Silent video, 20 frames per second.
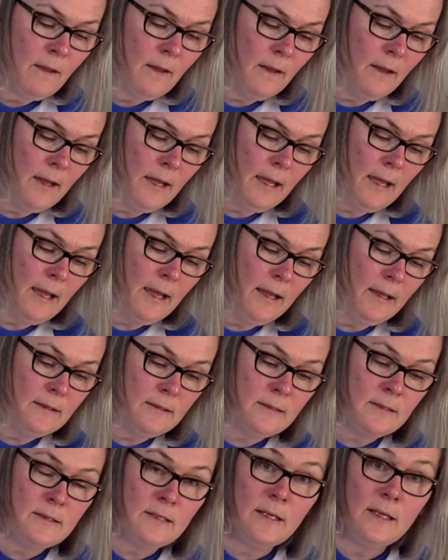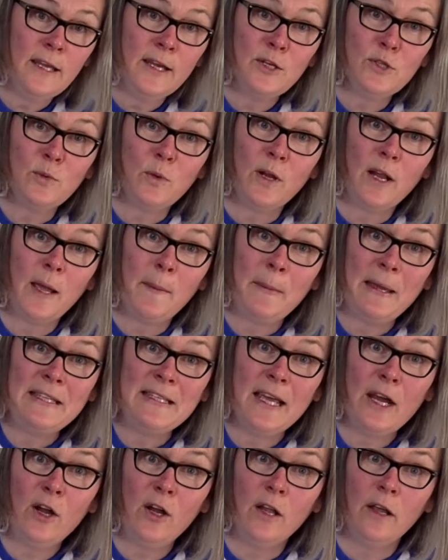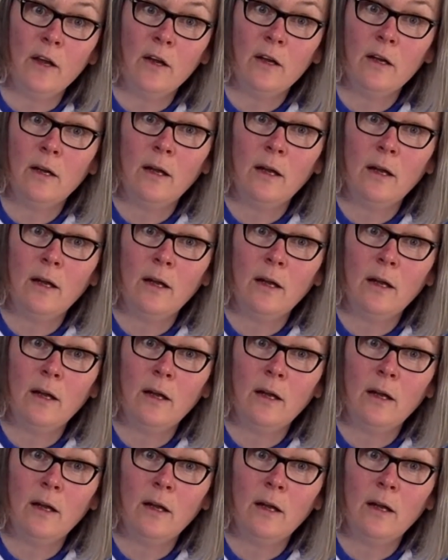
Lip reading: And here's one I made earlier.